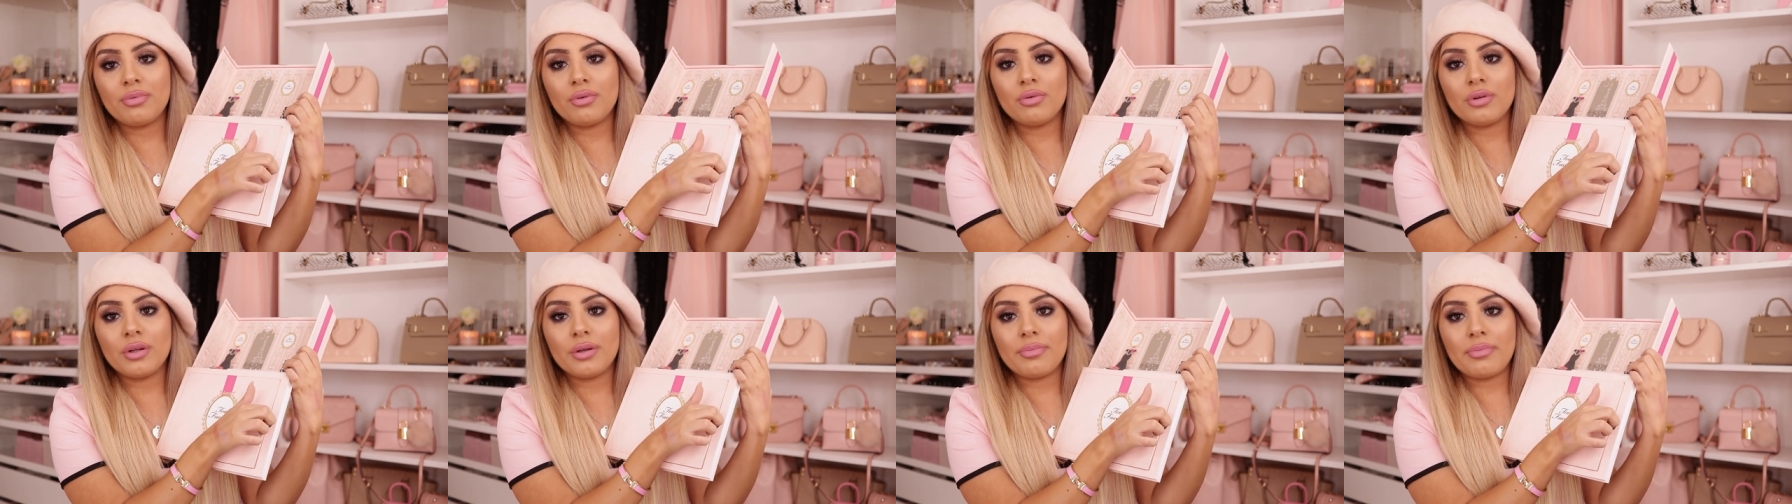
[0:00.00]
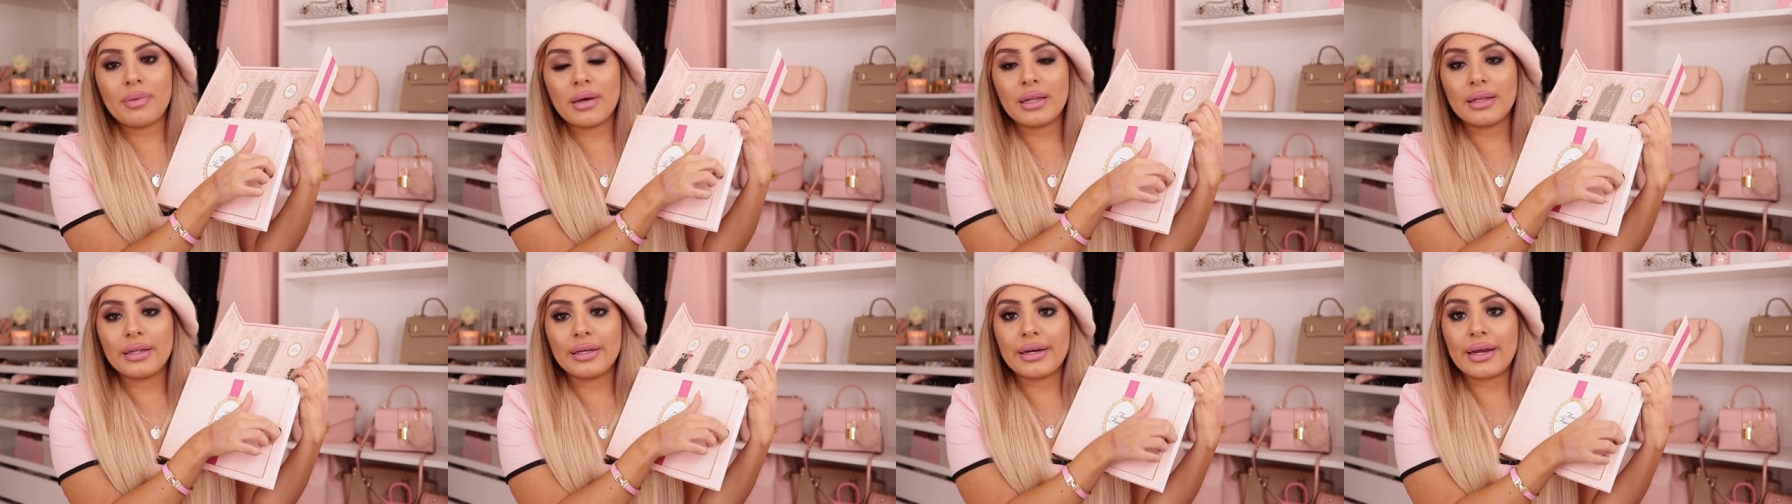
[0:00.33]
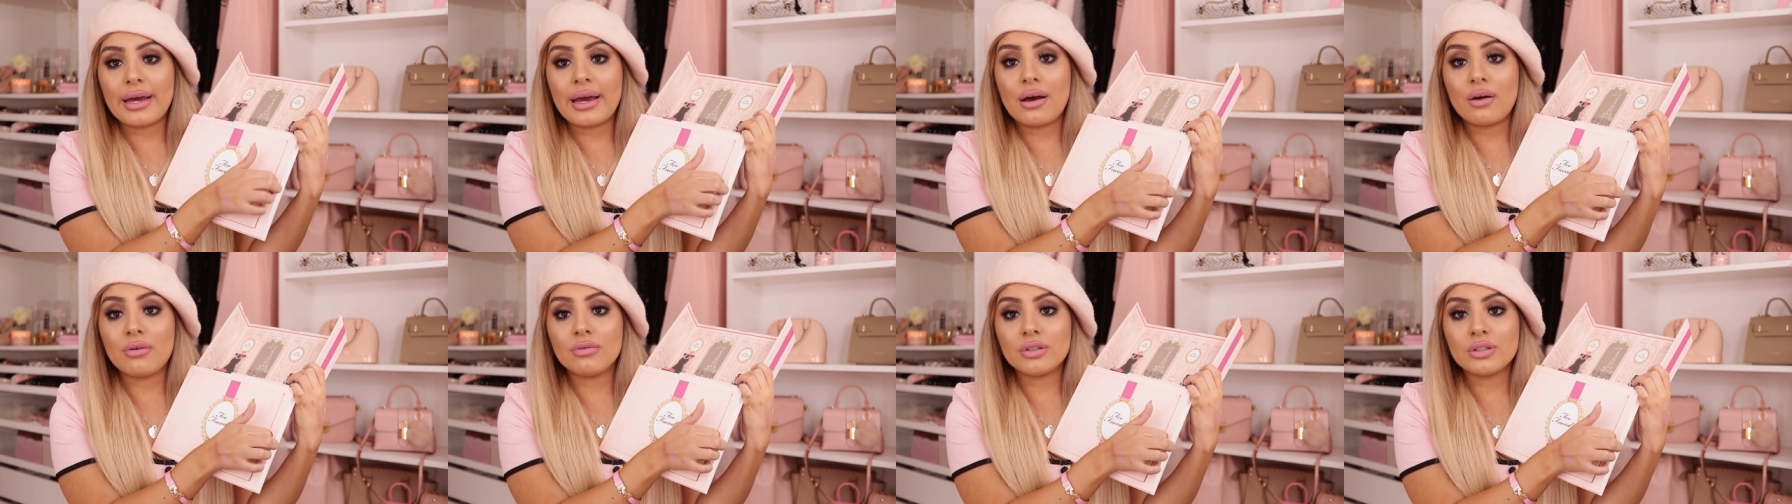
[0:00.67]
pull the palette
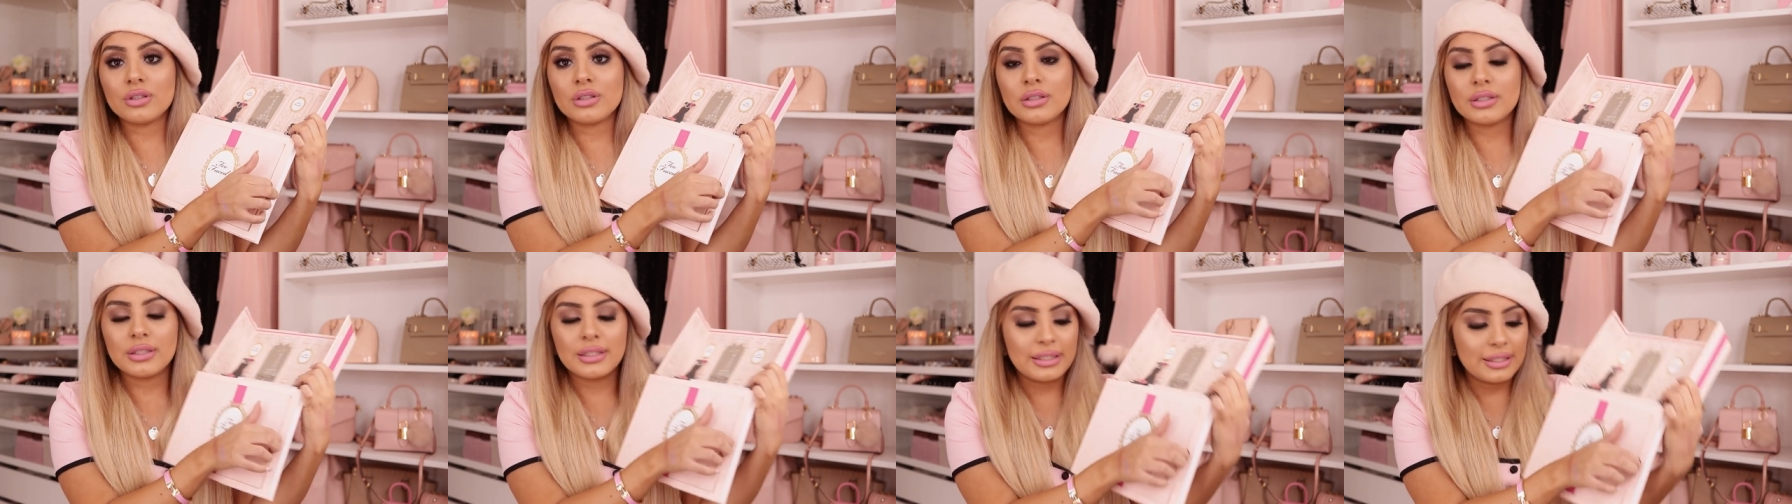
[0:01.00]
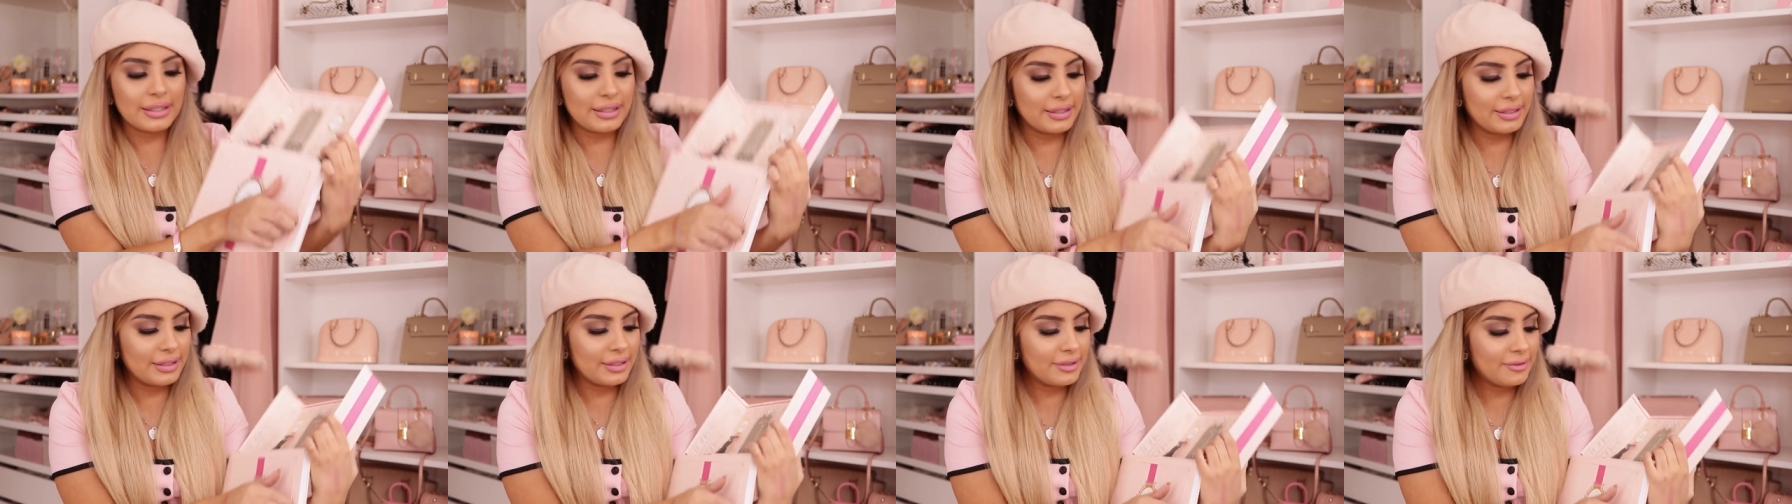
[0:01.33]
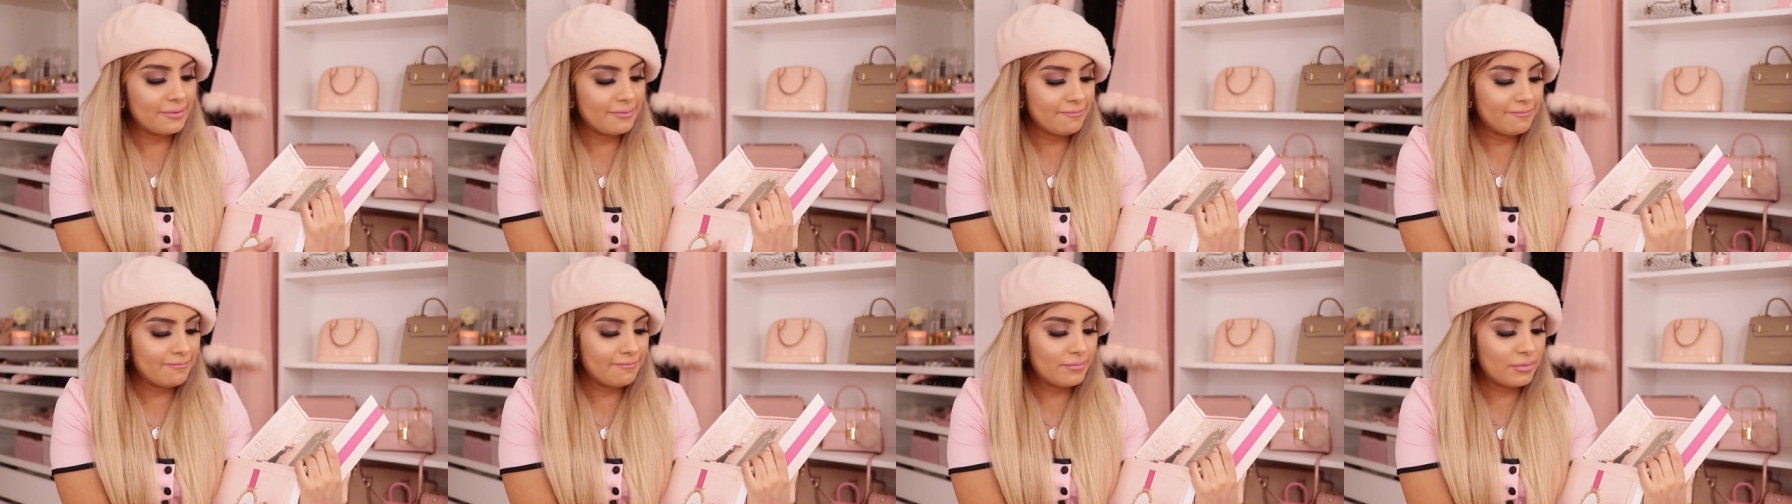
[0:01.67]
out
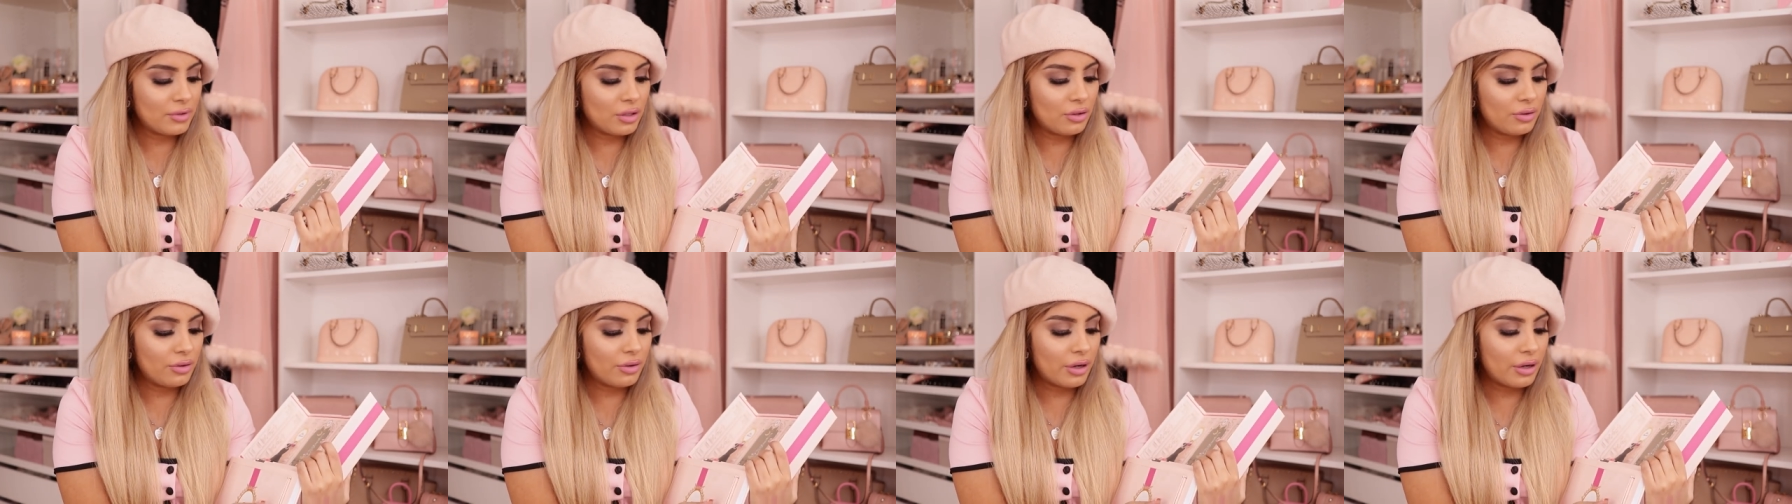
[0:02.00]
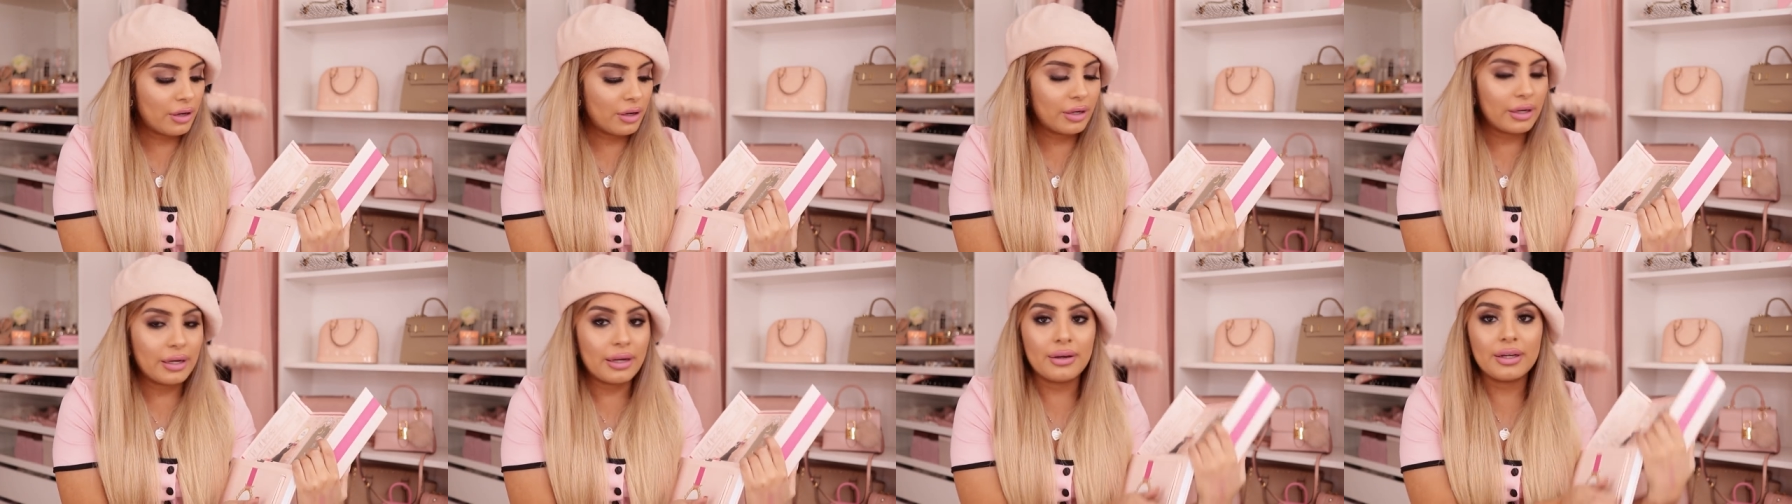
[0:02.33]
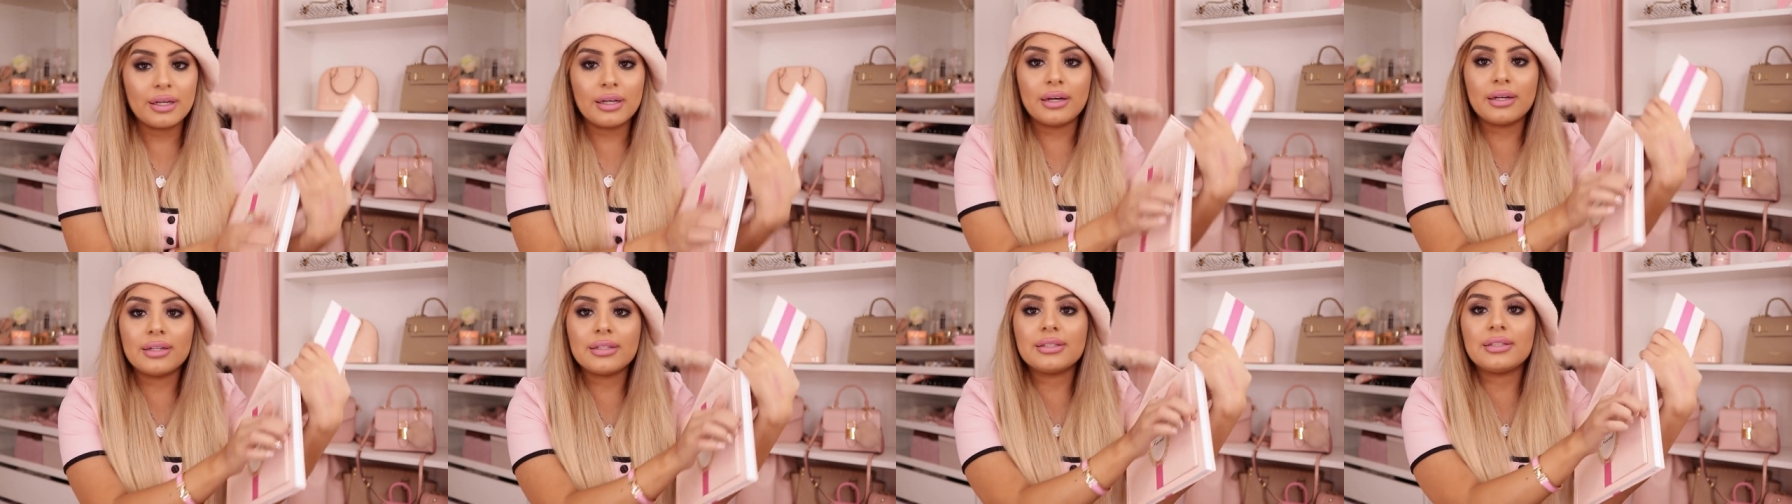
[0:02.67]
oh god now I
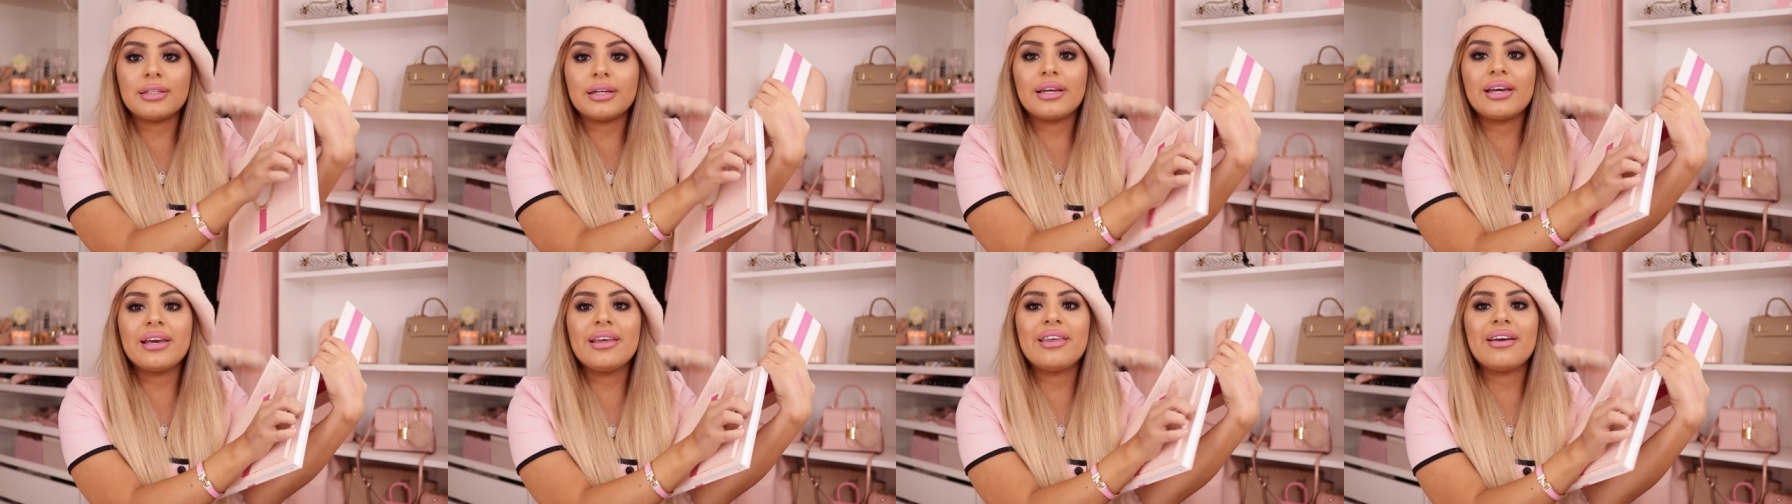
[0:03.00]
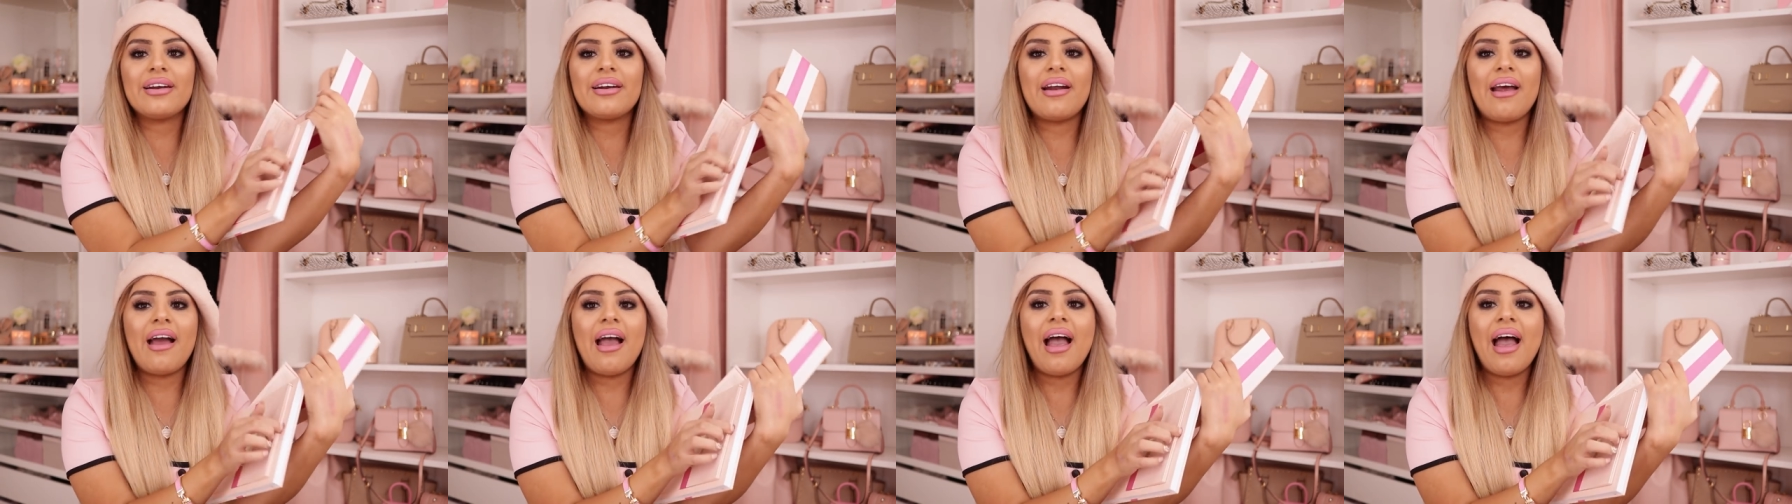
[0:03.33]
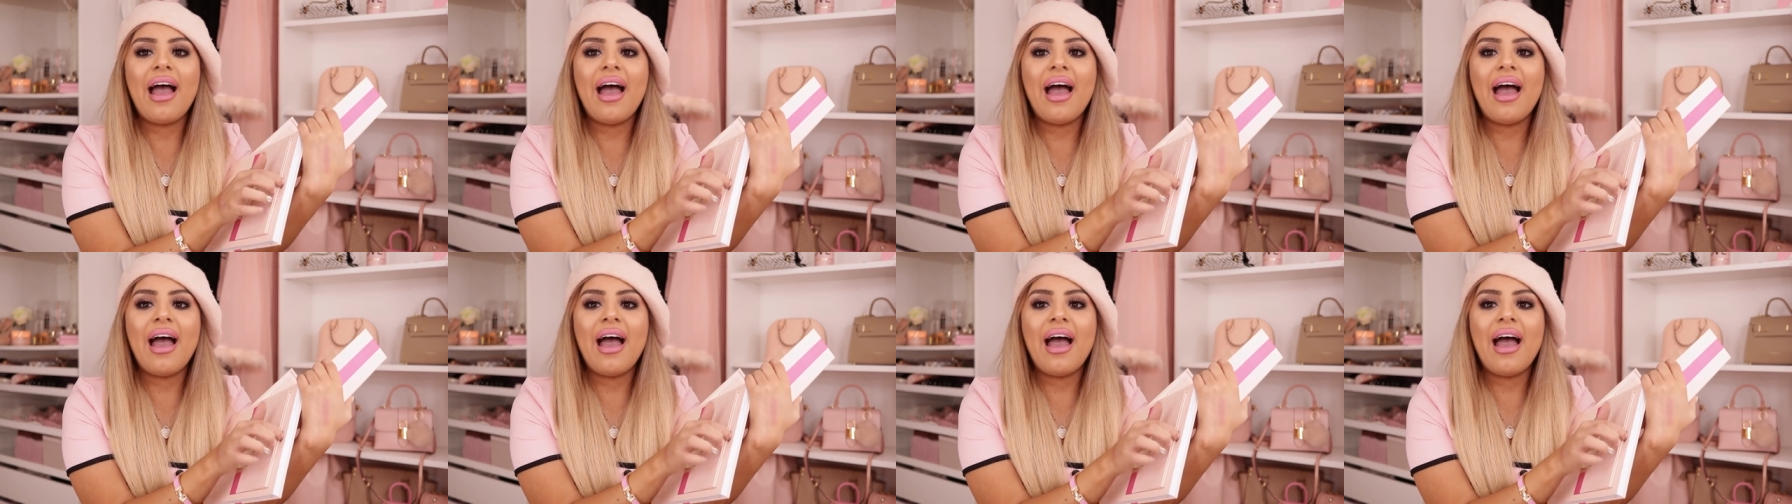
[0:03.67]
got it stuck in there